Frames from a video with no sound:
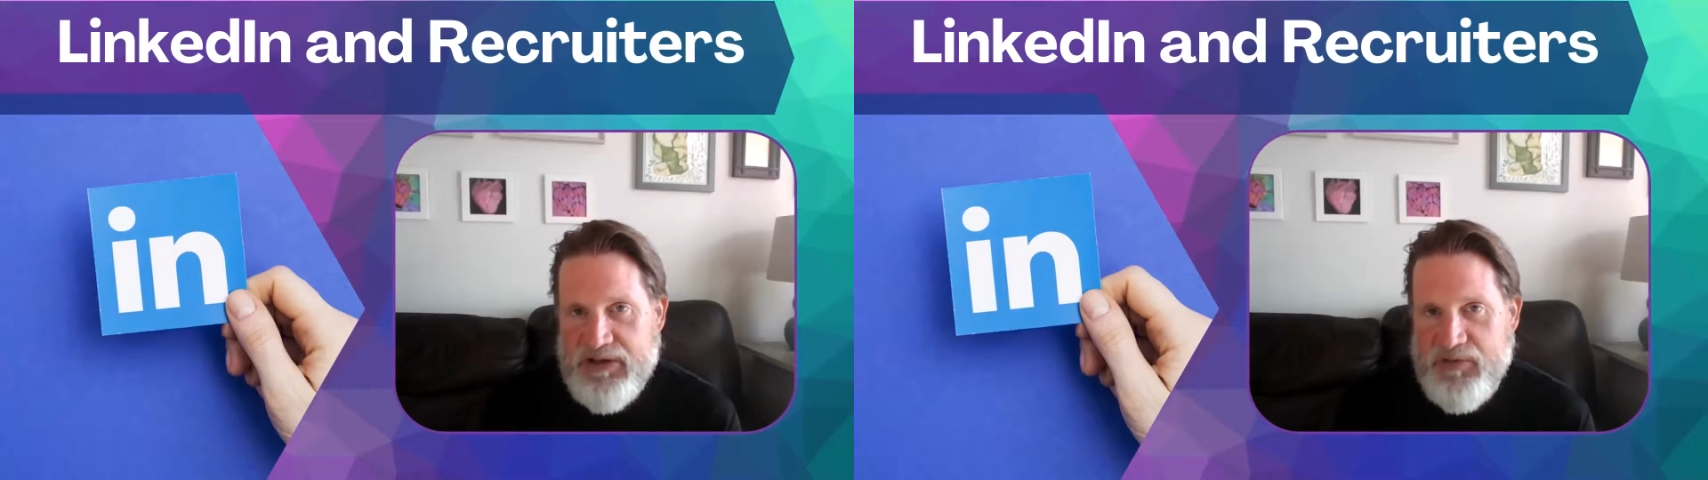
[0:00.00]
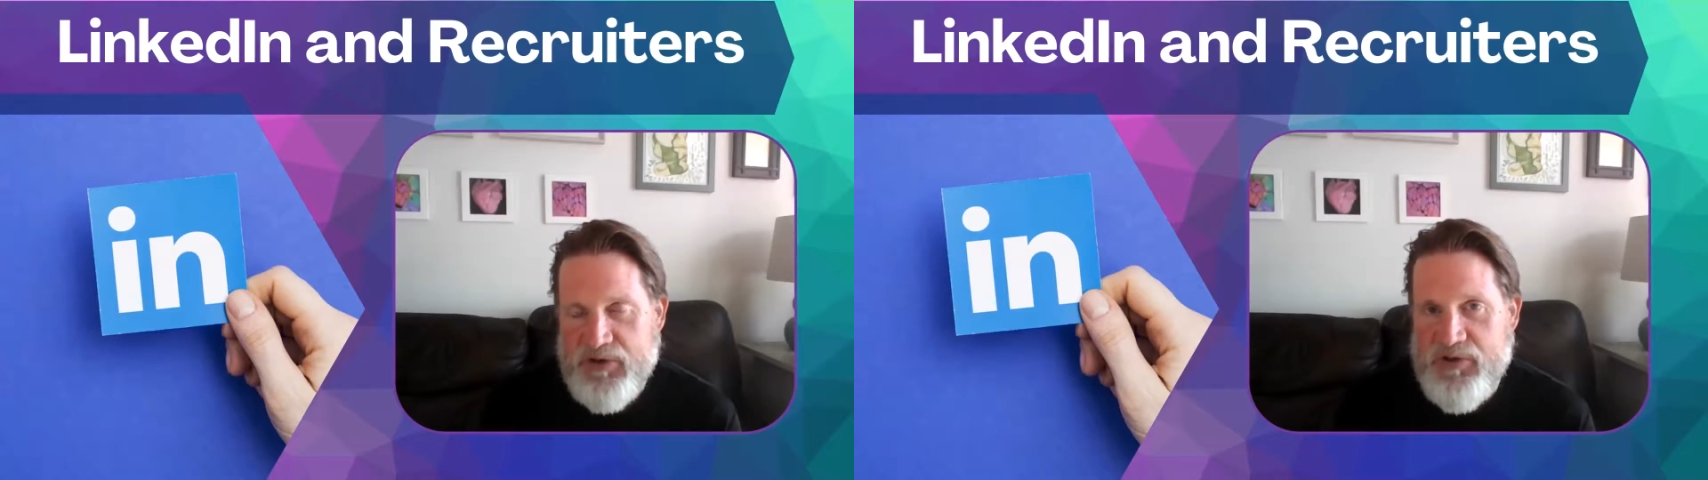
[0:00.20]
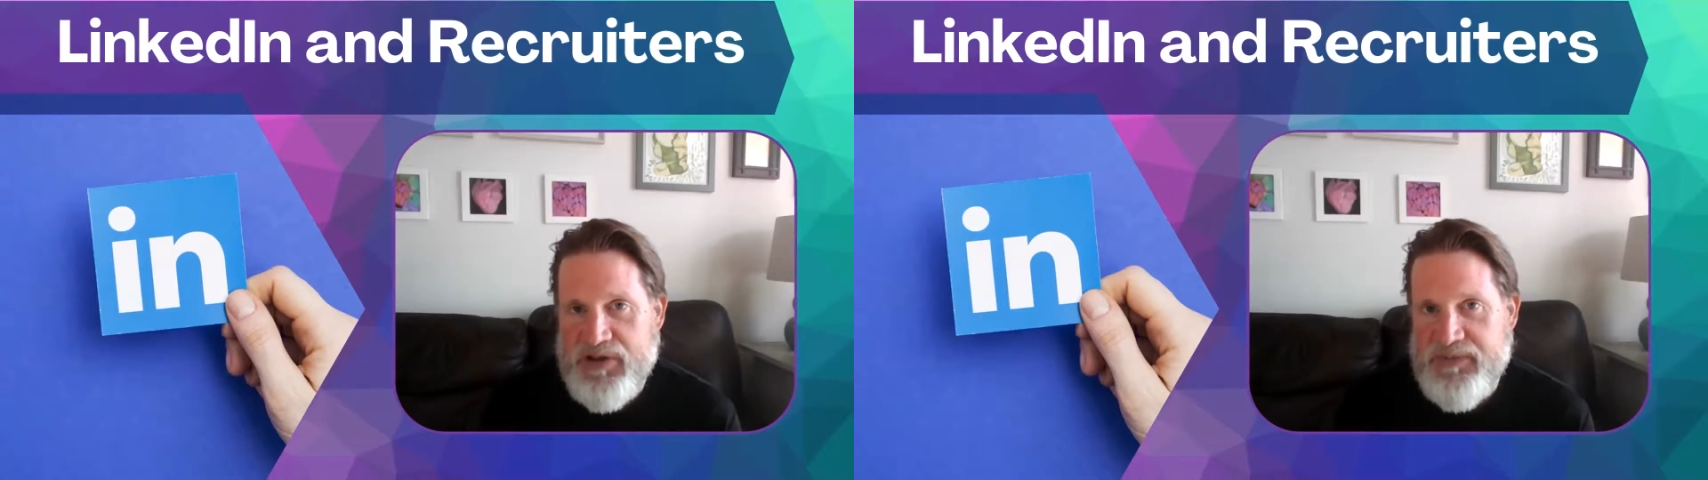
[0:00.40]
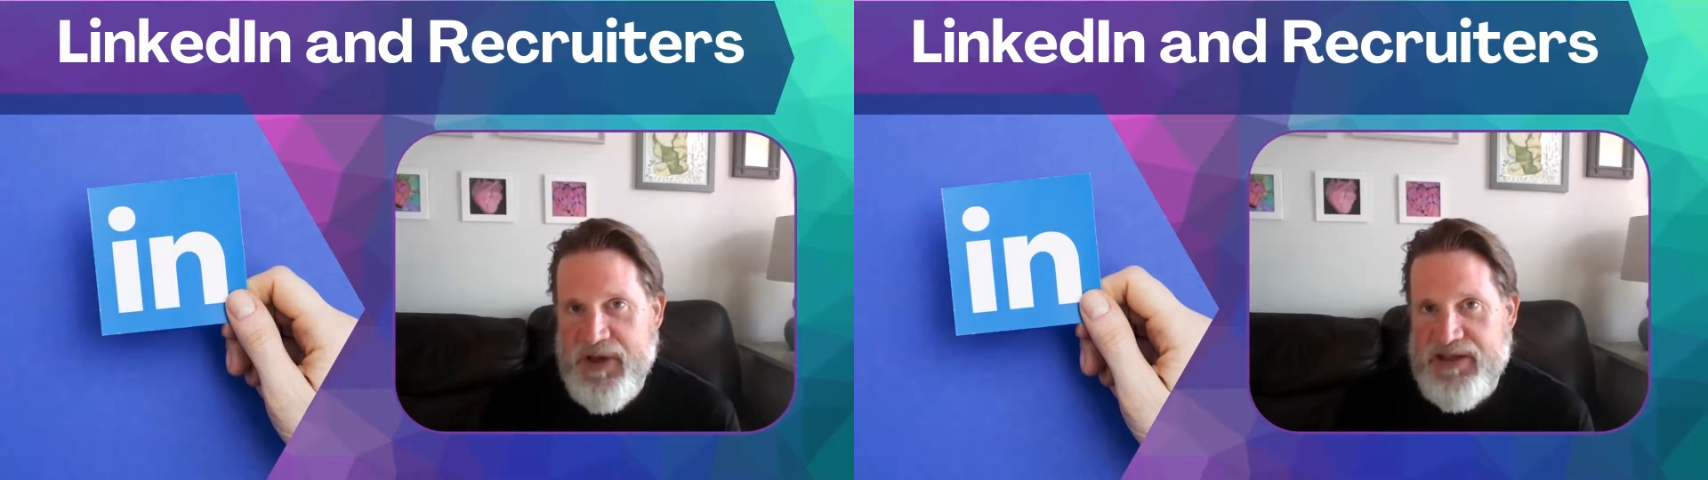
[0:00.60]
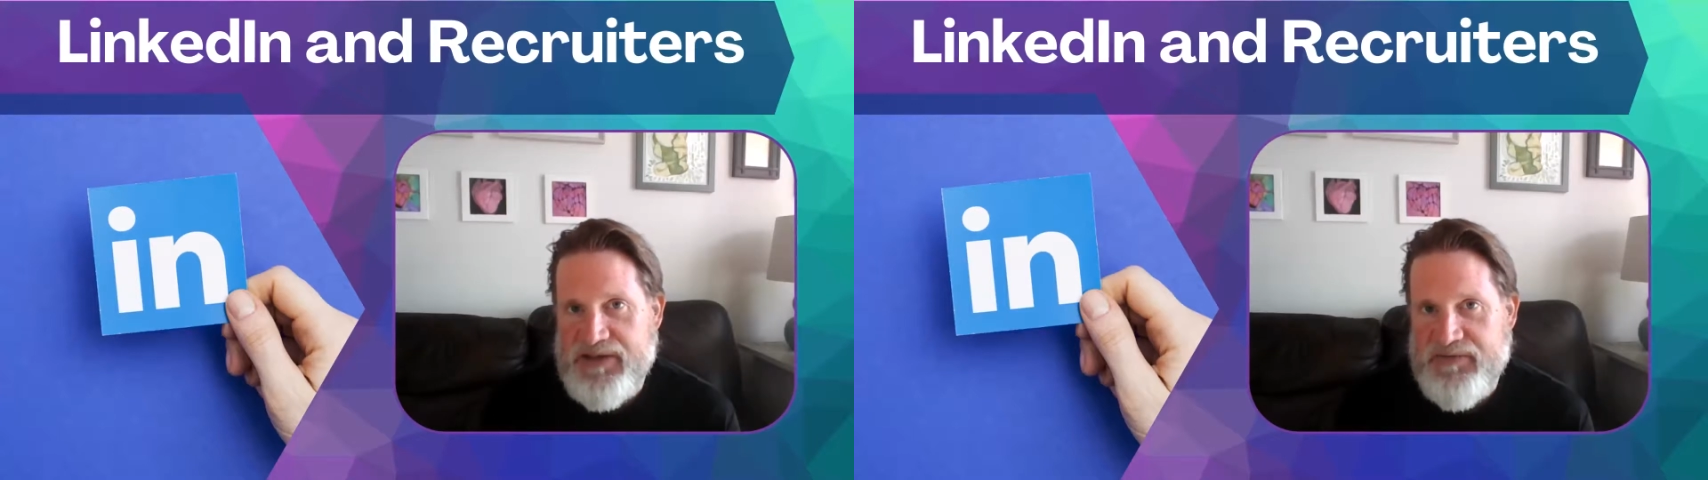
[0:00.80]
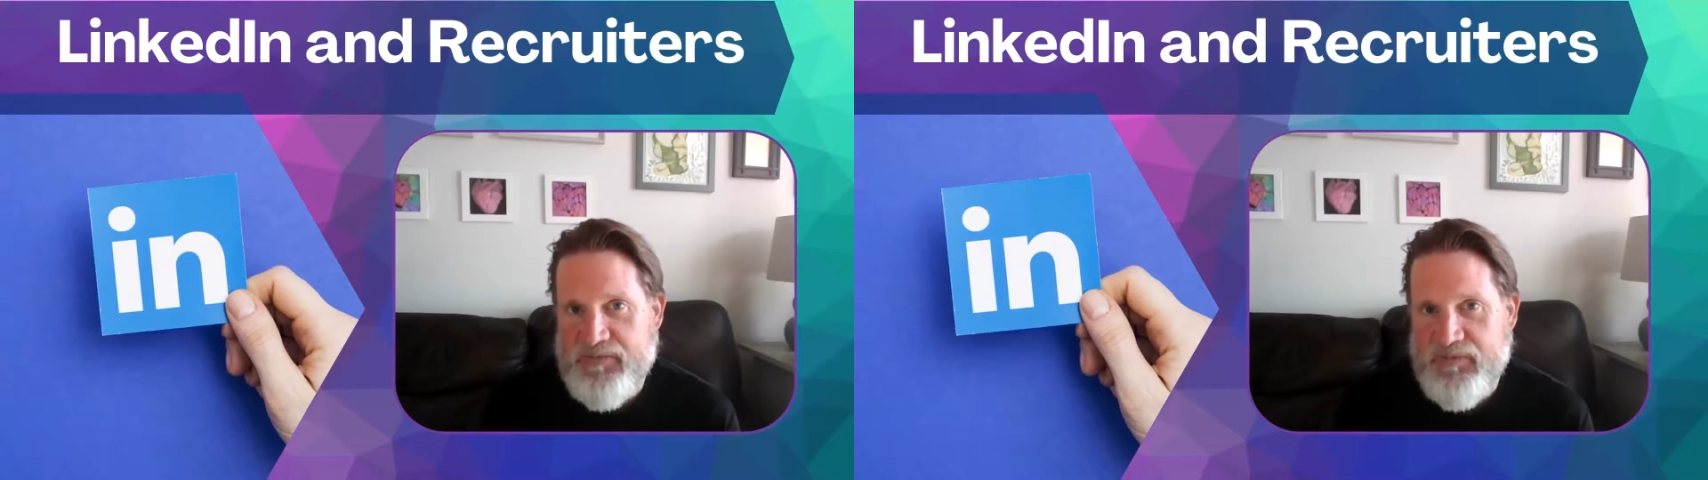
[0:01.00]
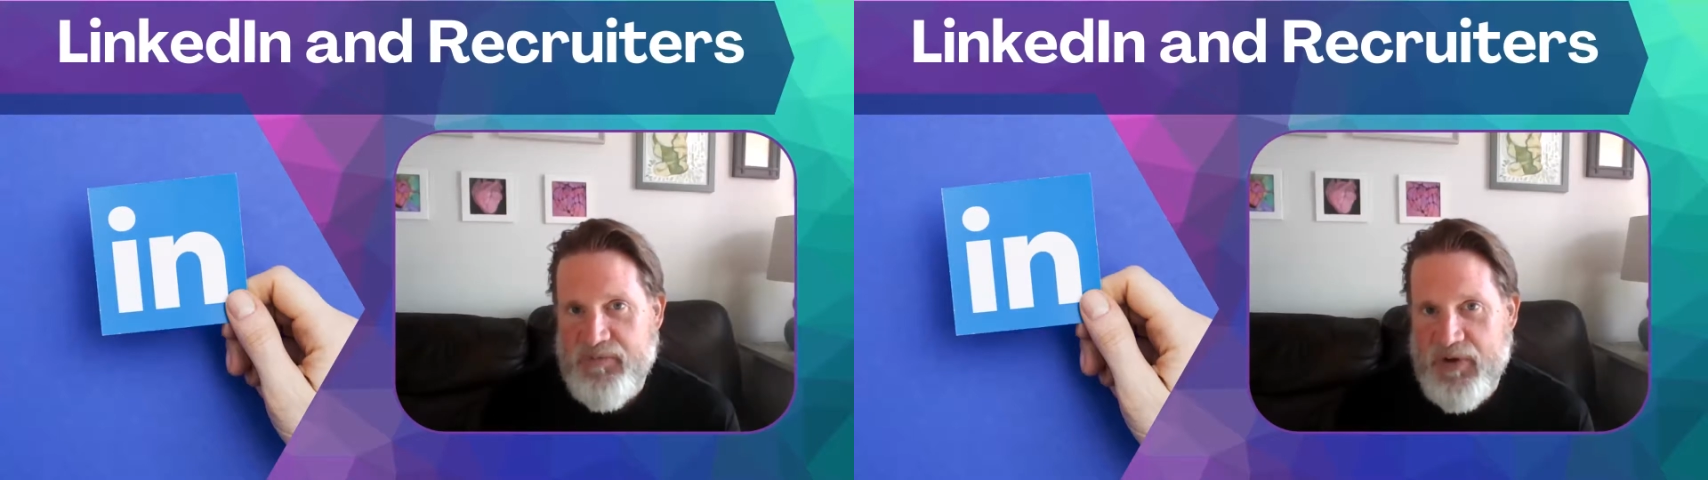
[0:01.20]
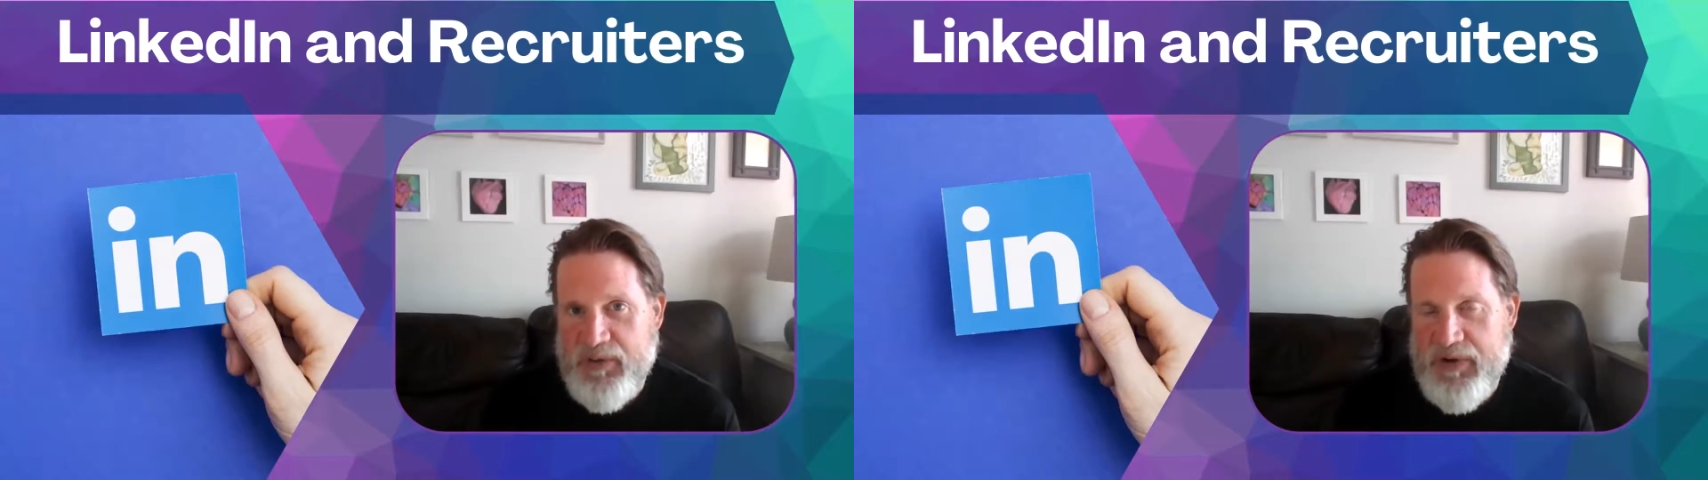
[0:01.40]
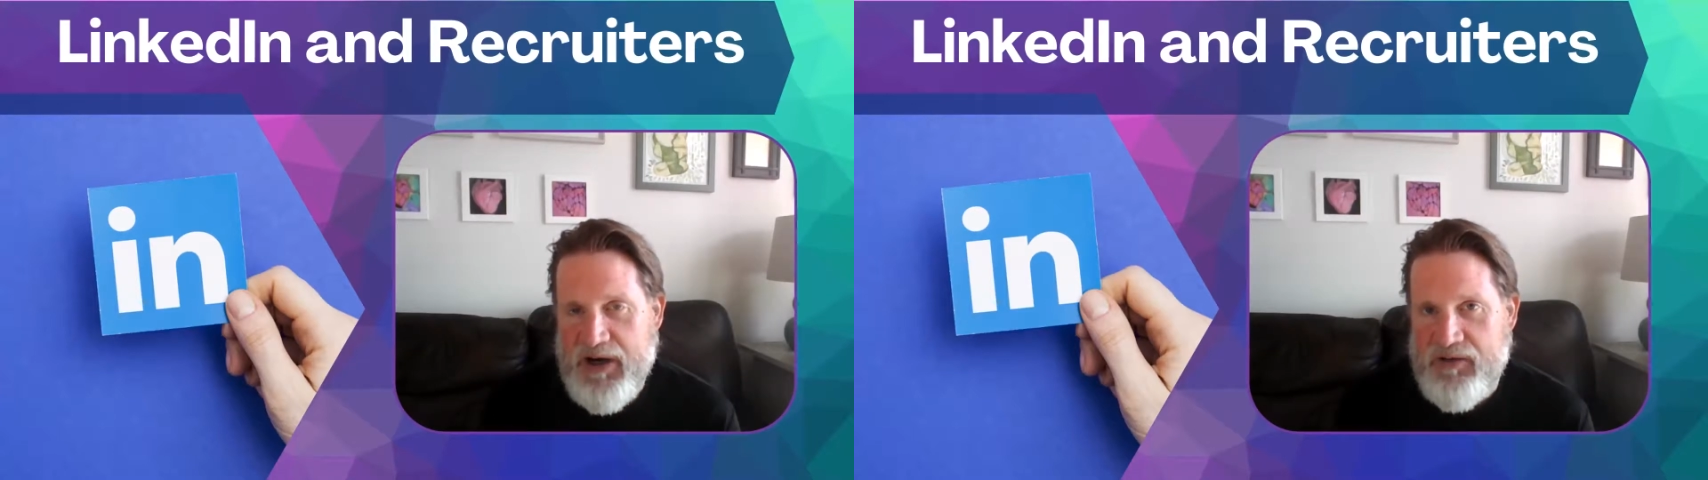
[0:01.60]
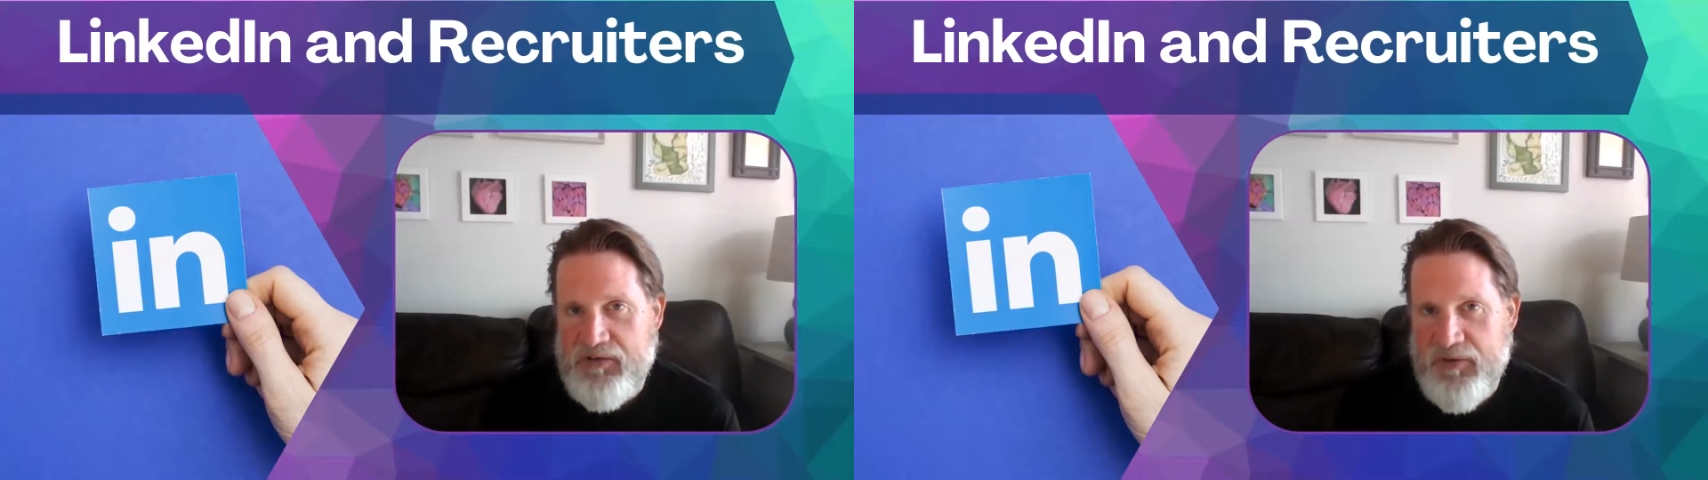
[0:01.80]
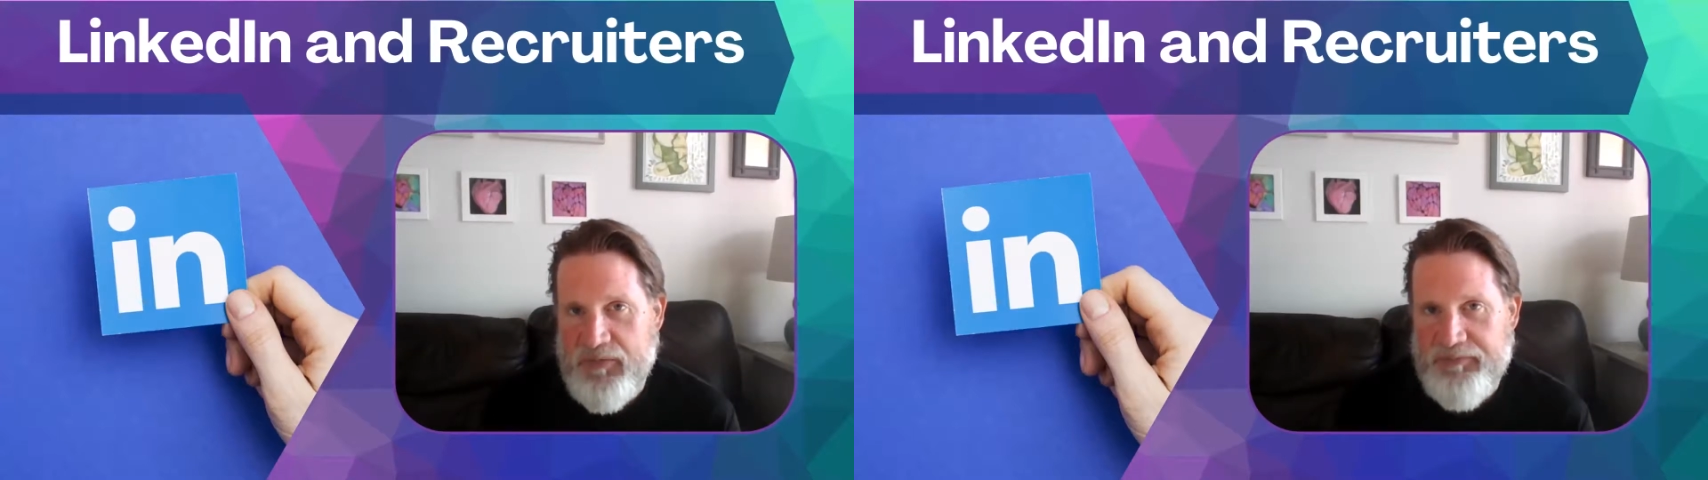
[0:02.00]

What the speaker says: Recruiting space, very powerful.